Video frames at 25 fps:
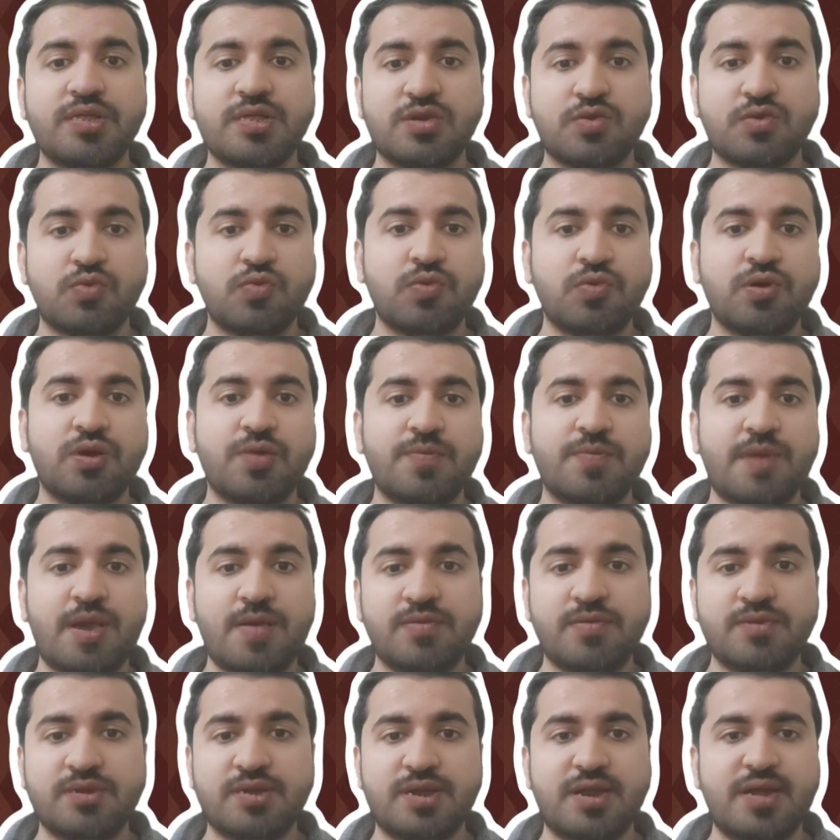other Google
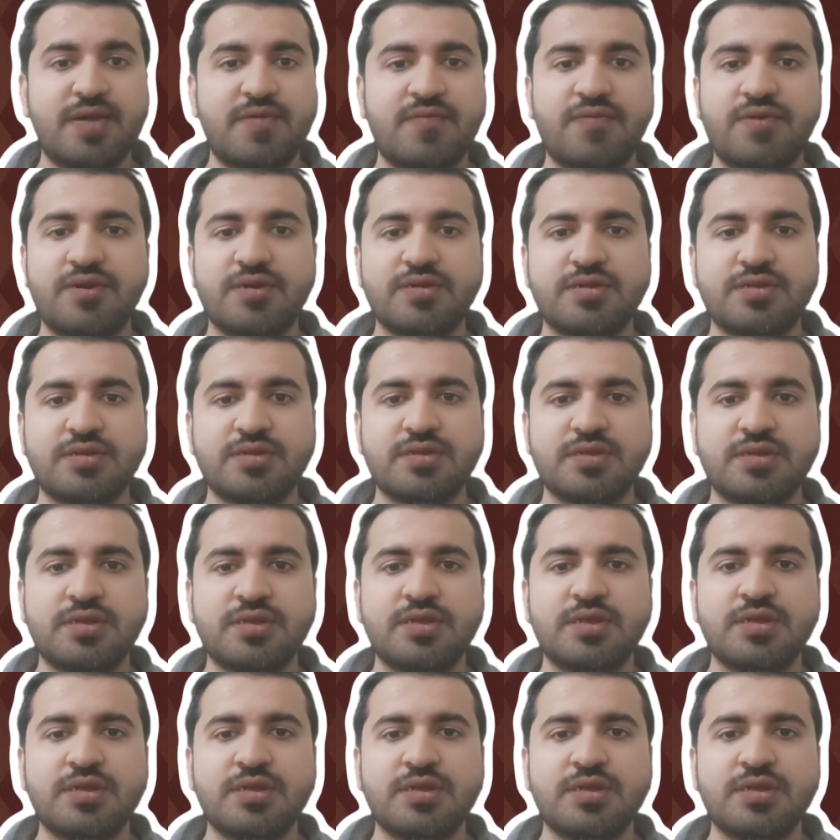Maps drivers.